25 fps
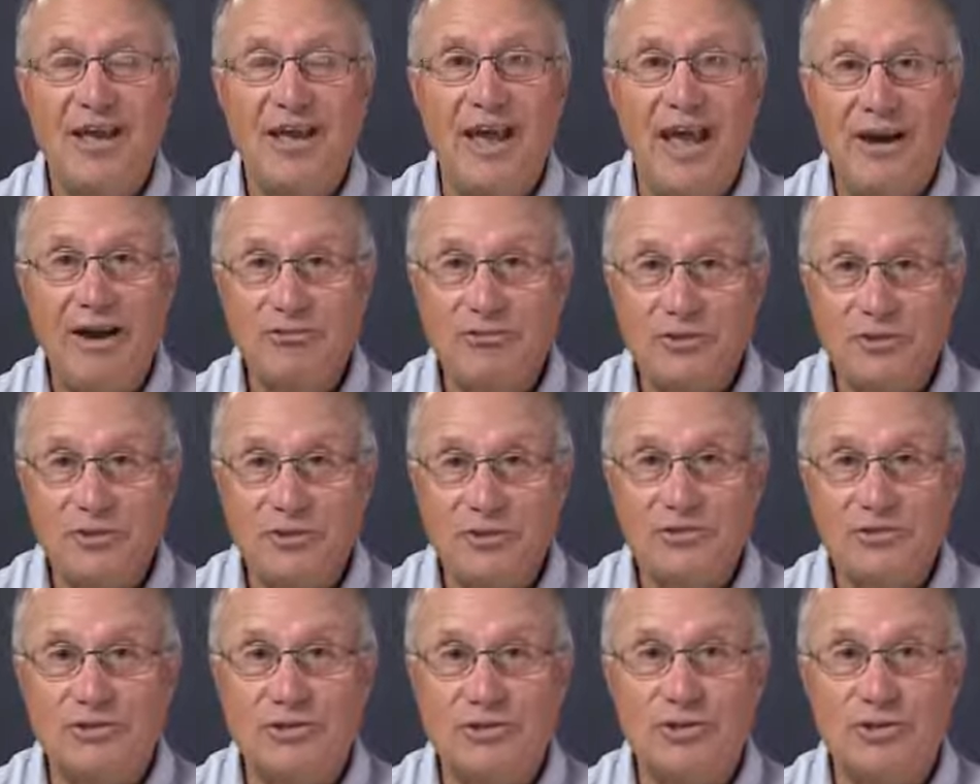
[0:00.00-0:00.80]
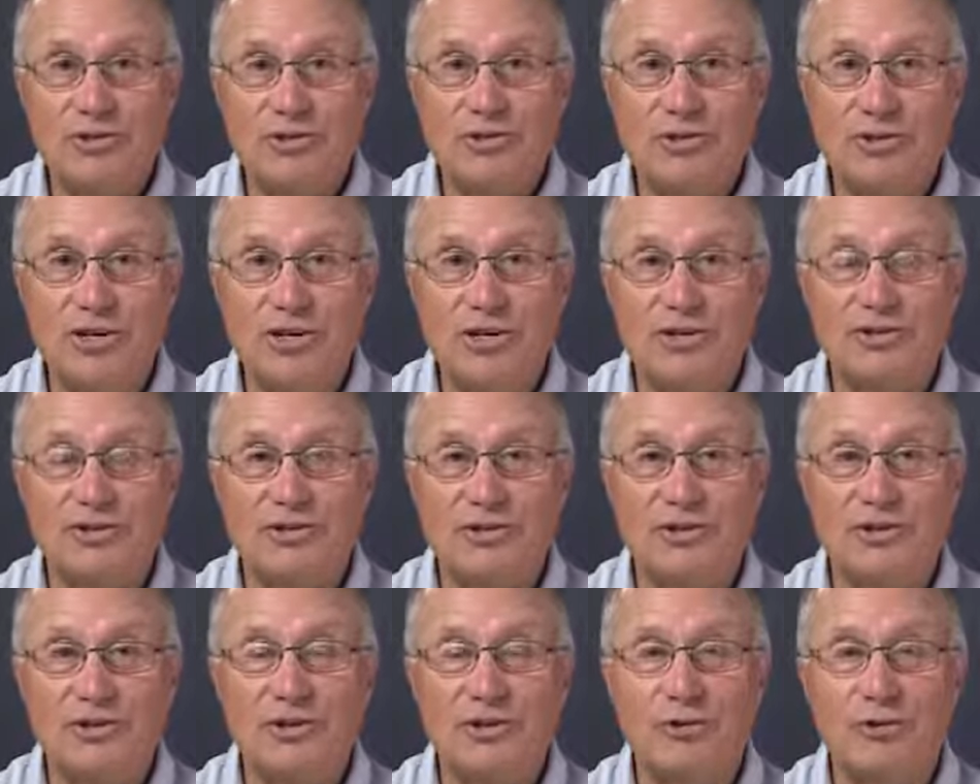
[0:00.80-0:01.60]
After this
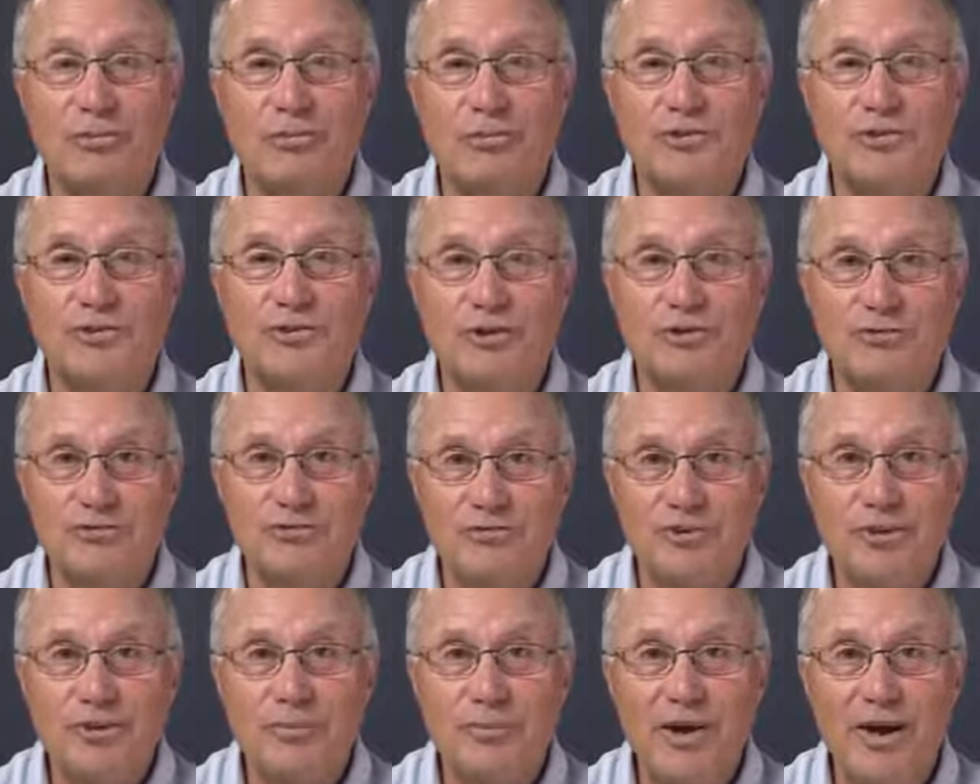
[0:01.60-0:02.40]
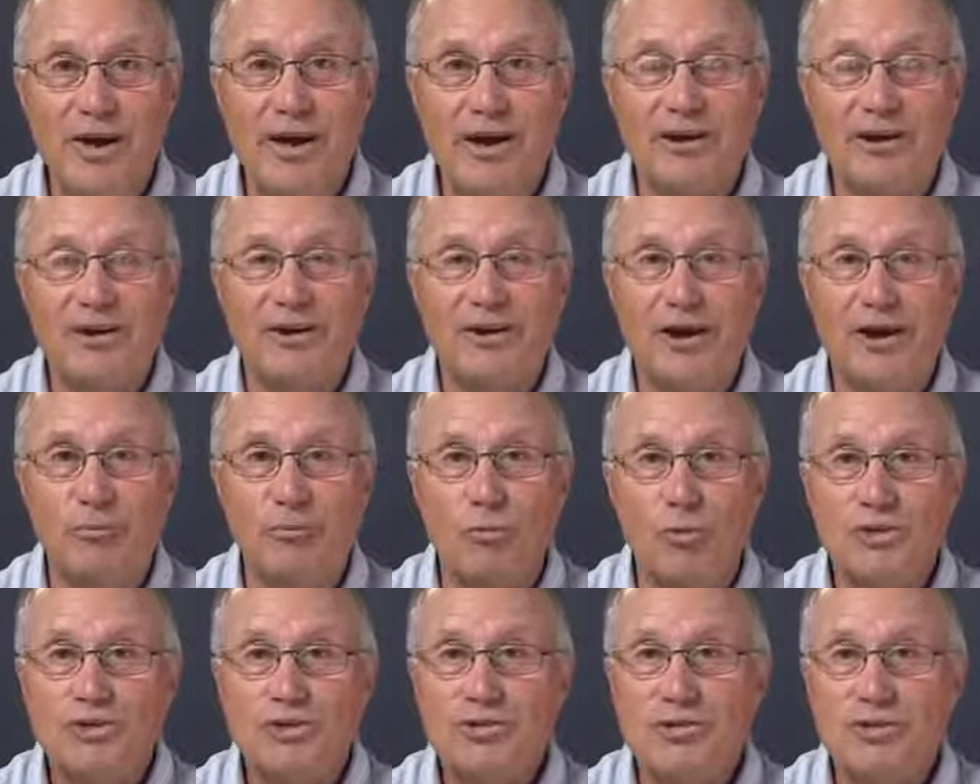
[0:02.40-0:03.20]
negotiation, you'll receive feedback on
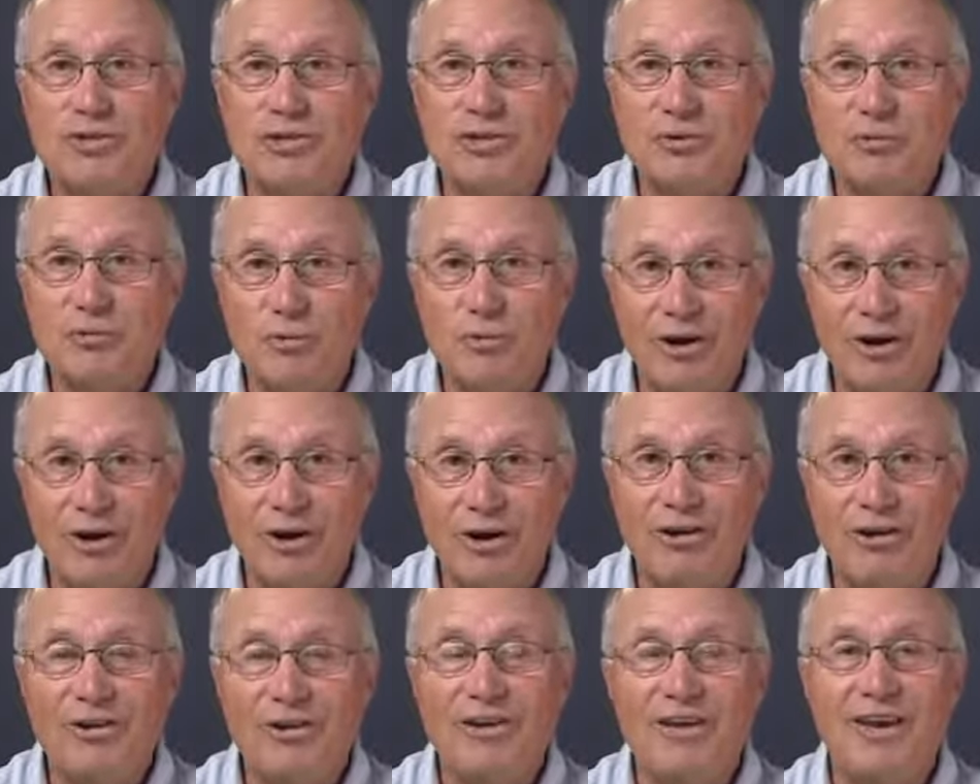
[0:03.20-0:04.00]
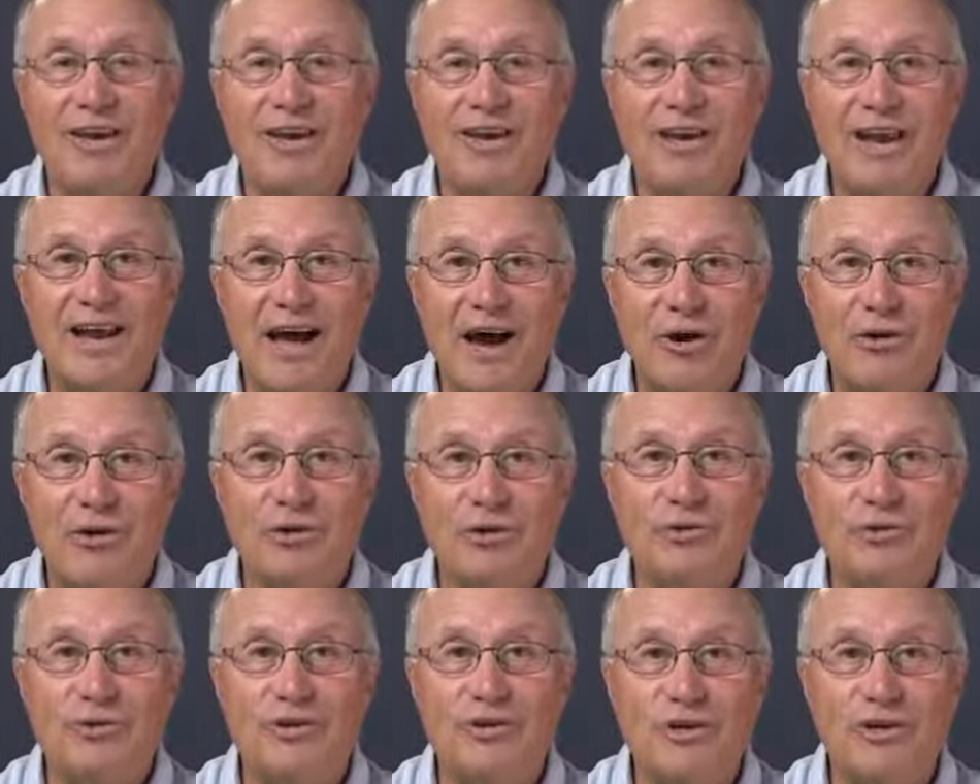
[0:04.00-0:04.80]
what you did well and how
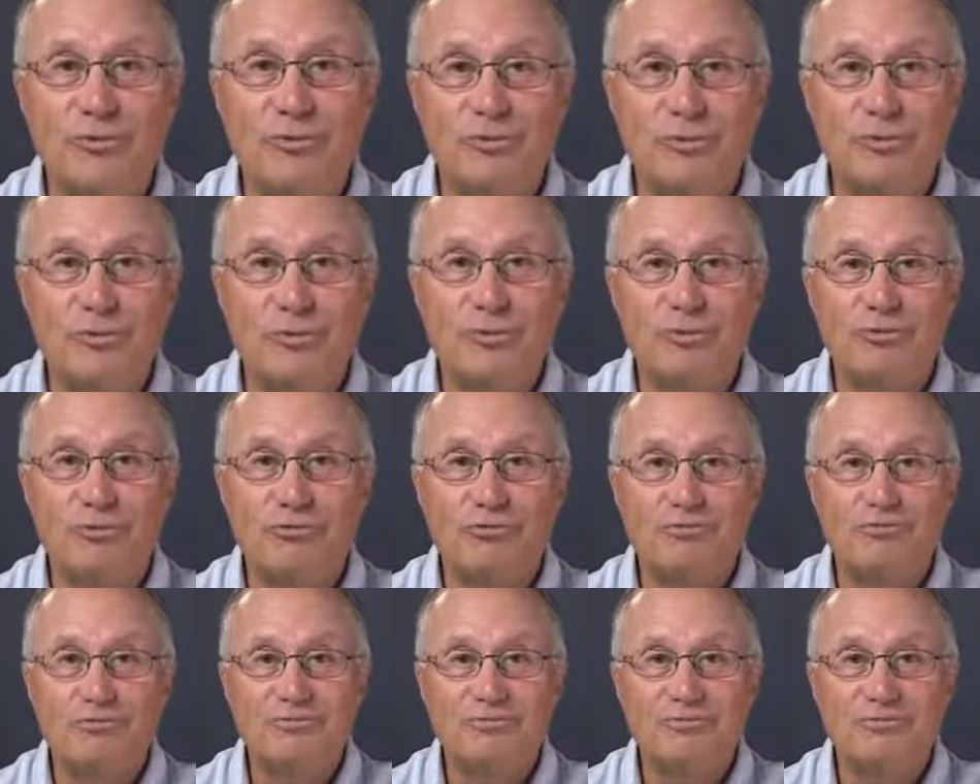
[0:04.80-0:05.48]
you can improve.